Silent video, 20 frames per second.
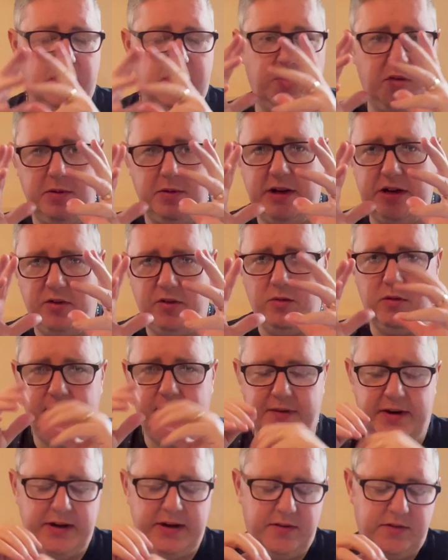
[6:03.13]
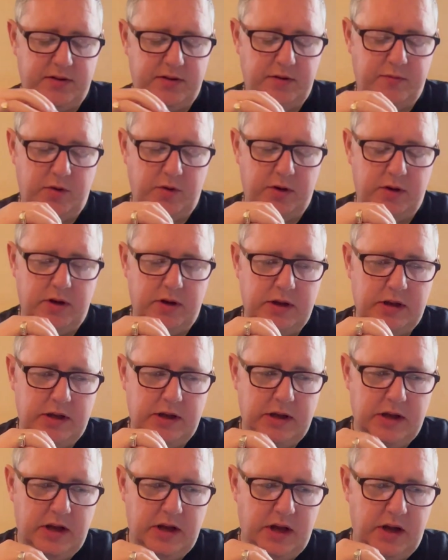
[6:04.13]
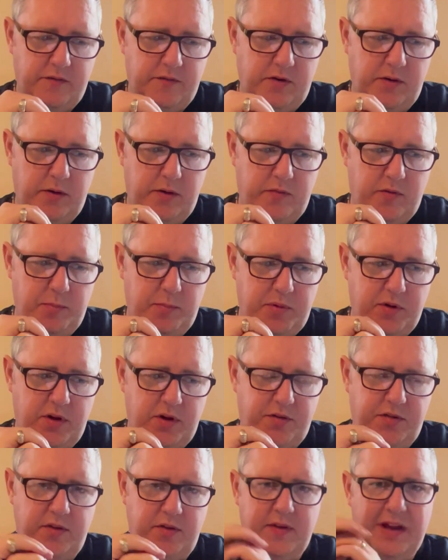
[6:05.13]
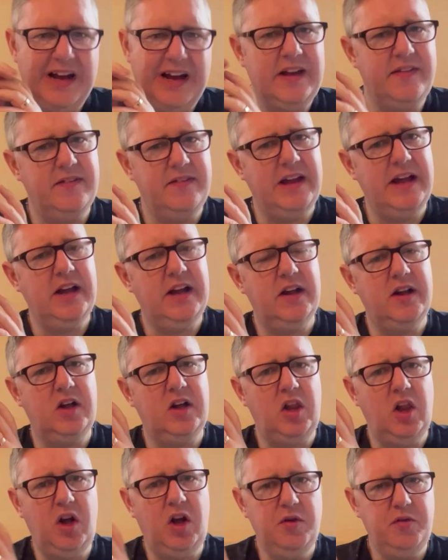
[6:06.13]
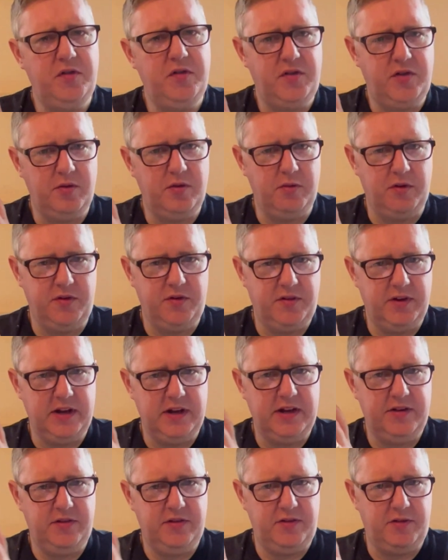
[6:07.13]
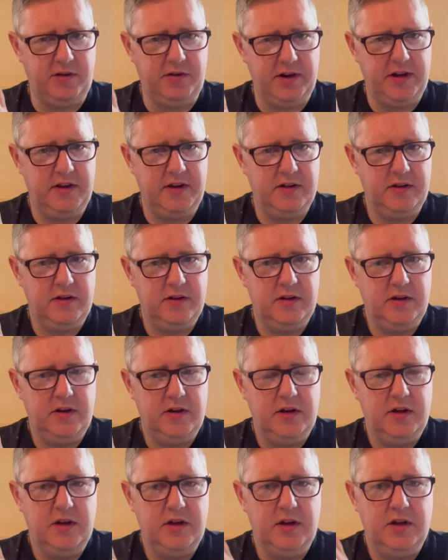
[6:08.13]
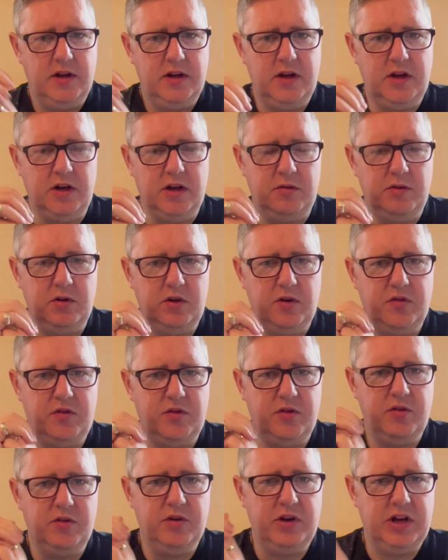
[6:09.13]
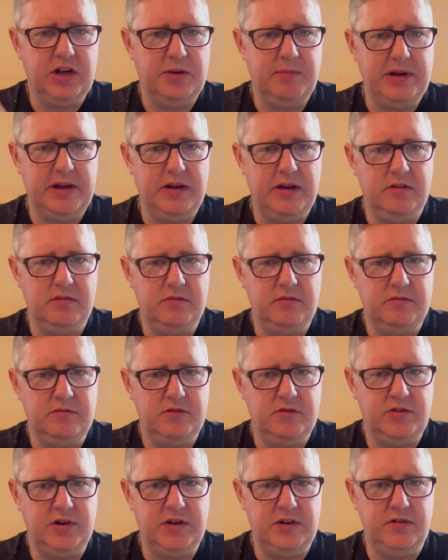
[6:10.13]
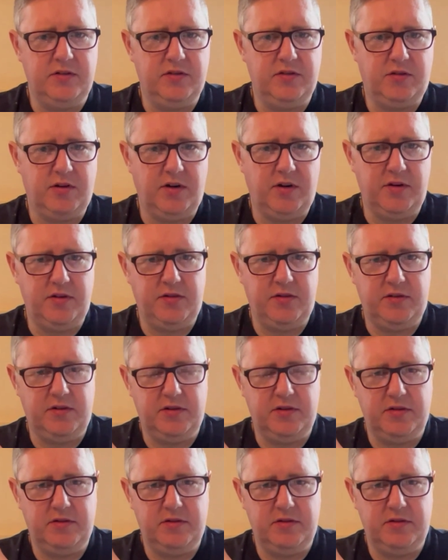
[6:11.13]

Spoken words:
into an actual face of a person that close to us in history. You know, we're not talking about Jesus Christ